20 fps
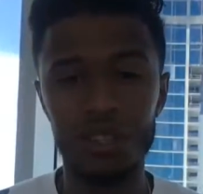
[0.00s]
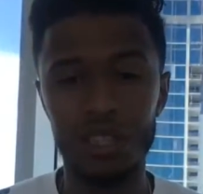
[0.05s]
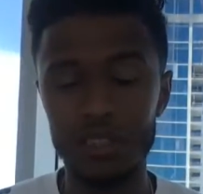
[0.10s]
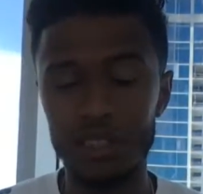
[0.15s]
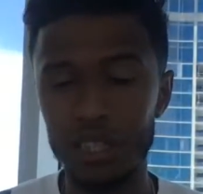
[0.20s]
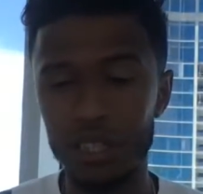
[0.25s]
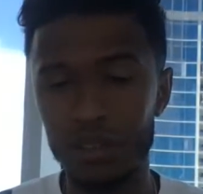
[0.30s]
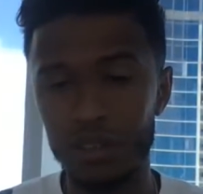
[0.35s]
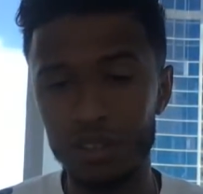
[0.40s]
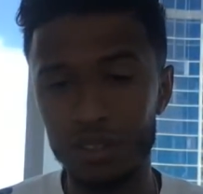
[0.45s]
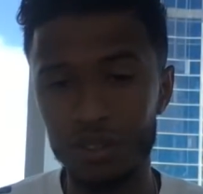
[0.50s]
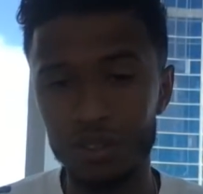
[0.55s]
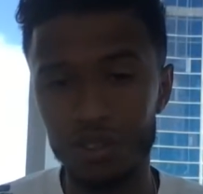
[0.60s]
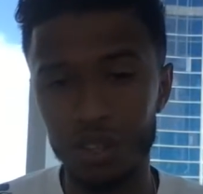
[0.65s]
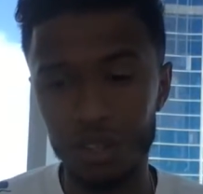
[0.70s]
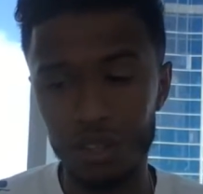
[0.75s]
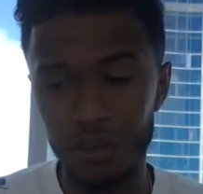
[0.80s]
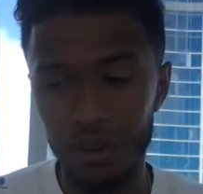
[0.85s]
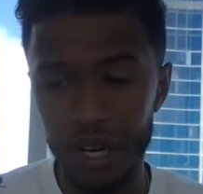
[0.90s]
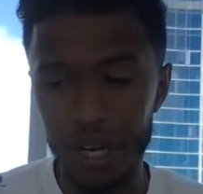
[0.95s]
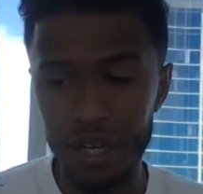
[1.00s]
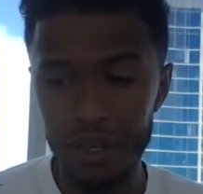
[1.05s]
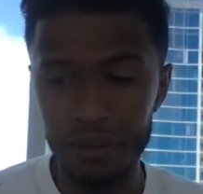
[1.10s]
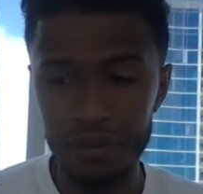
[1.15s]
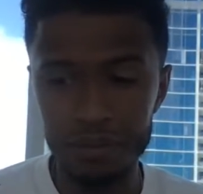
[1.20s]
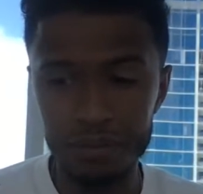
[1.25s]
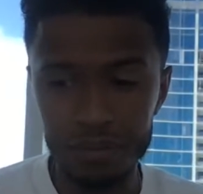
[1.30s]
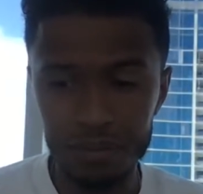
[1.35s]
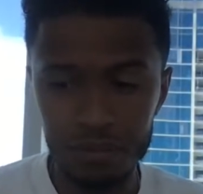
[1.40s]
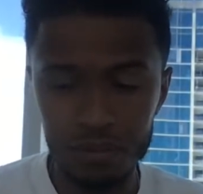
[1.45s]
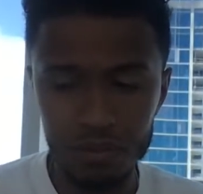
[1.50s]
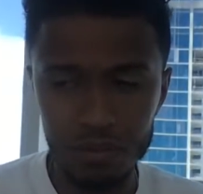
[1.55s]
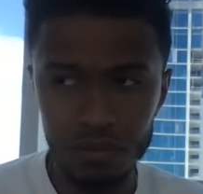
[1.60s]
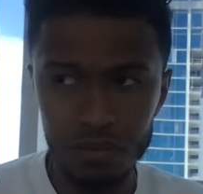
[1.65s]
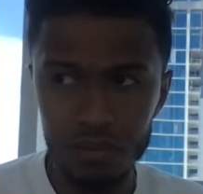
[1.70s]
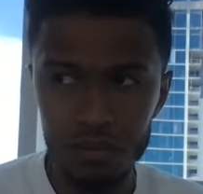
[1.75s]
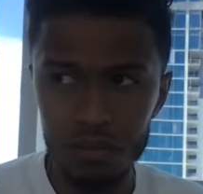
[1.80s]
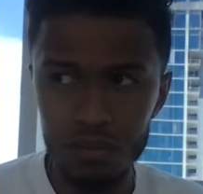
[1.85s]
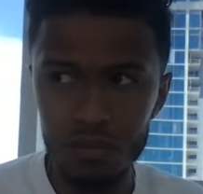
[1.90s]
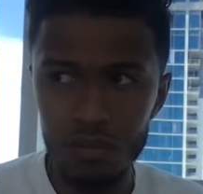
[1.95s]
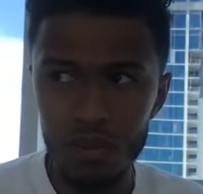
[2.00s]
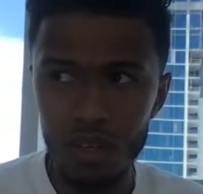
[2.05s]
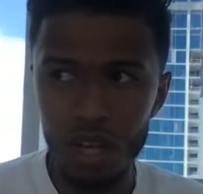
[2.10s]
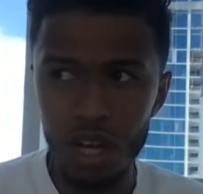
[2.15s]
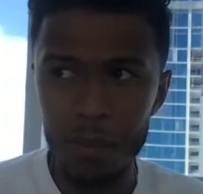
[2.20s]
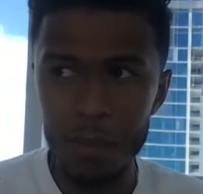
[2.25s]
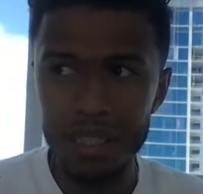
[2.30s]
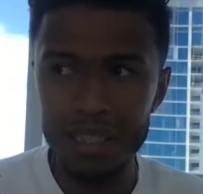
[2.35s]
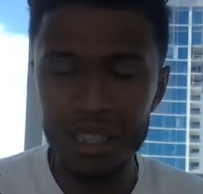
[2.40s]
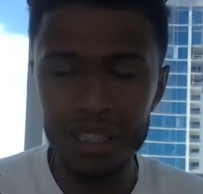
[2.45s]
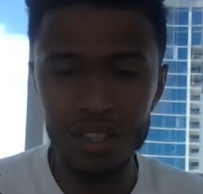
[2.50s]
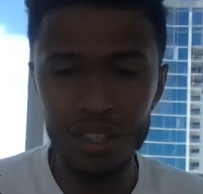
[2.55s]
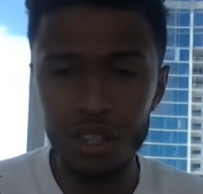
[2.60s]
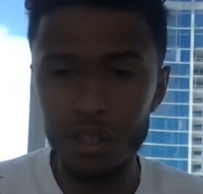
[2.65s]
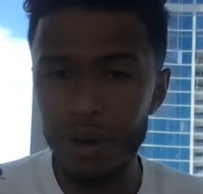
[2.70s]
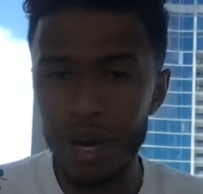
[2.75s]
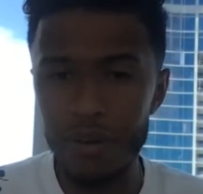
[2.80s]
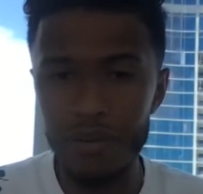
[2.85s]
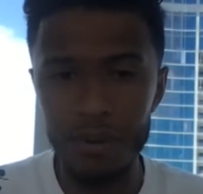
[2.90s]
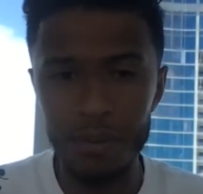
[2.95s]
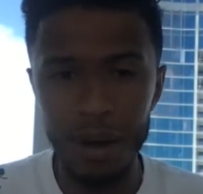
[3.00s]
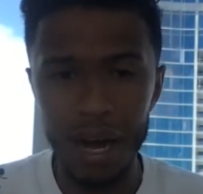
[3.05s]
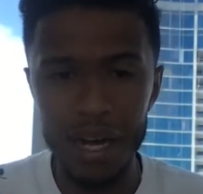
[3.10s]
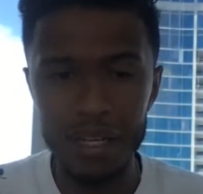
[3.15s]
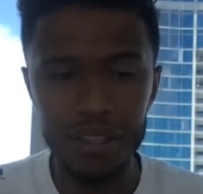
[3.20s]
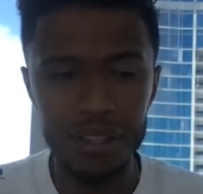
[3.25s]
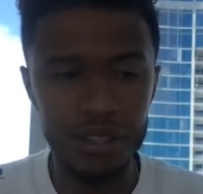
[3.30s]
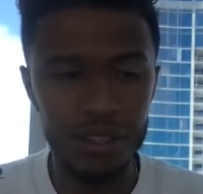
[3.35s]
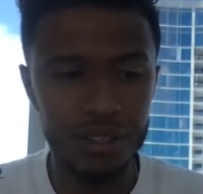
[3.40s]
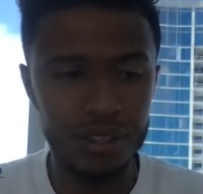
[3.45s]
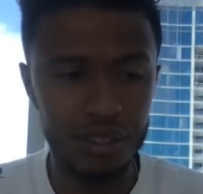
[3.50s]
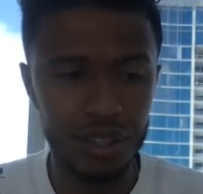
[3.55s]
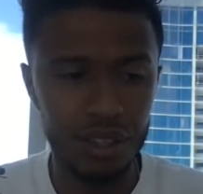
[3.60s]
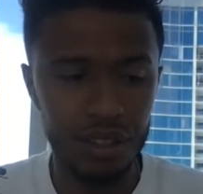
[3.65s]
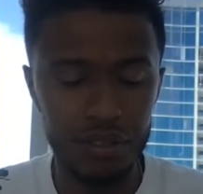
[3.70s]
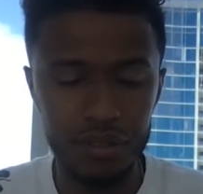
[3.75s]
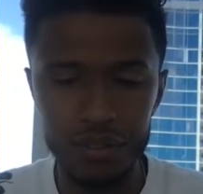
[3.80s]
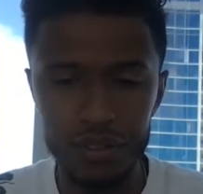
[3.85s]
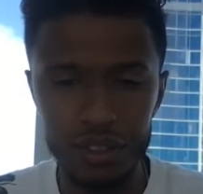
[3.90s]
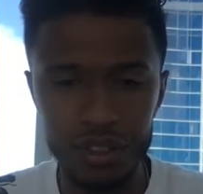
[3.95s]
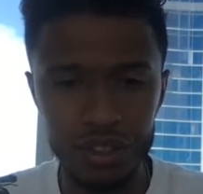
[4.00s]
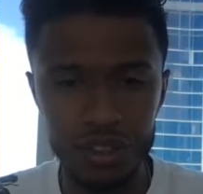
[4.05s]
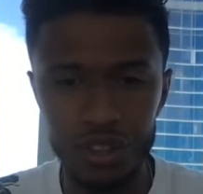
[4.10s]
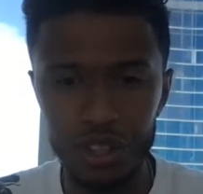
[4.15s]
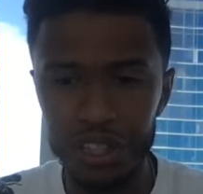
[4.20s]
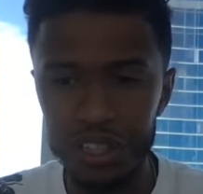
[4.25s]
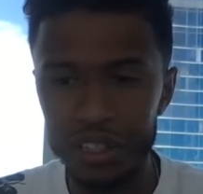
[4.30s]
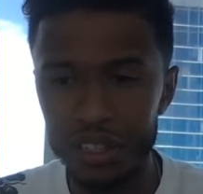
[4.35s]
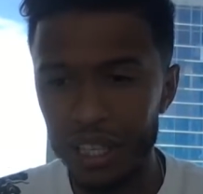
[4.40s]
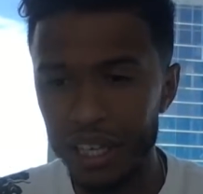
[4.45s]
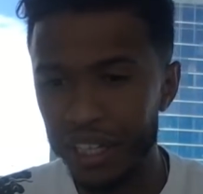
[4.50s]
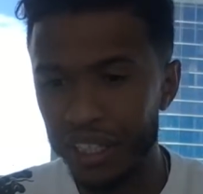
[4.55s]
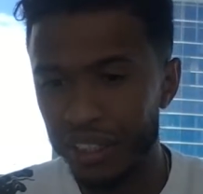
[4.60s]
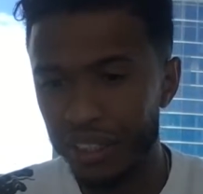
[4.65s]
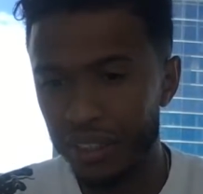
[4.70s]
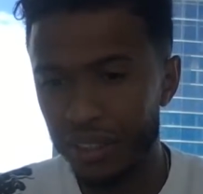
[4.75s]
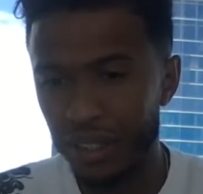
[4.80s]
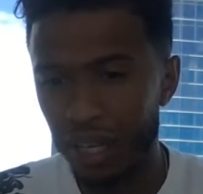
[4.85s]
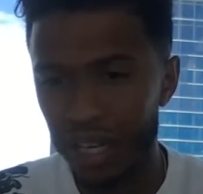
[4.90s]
I think crystals are great. I think they're great reminders of just certain things.